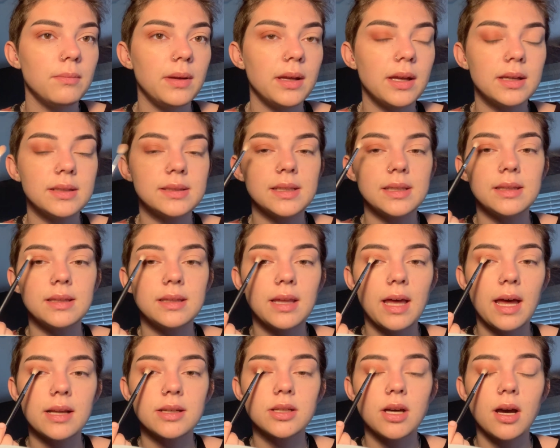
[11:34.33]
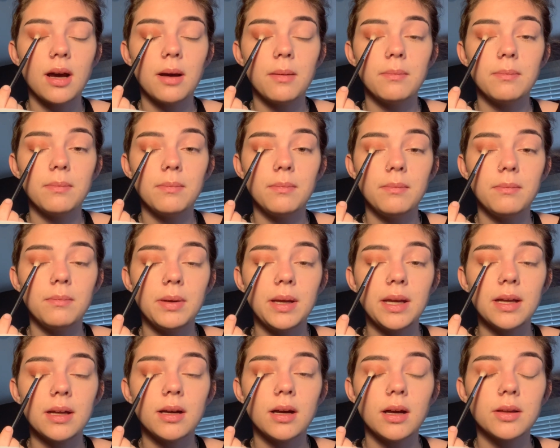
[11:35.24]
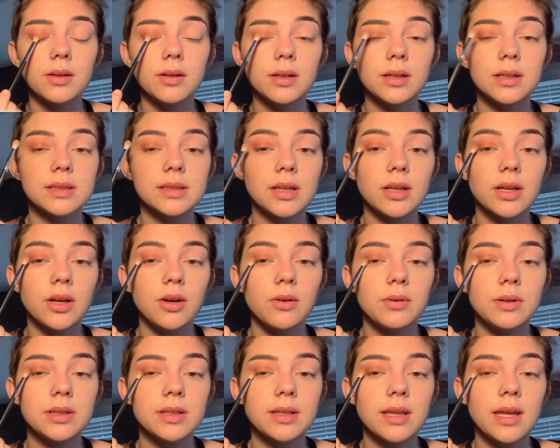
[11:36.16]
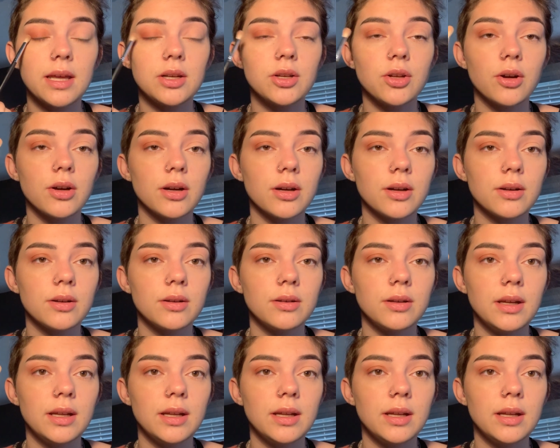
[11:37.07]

because that top pink color is going to go into that dark,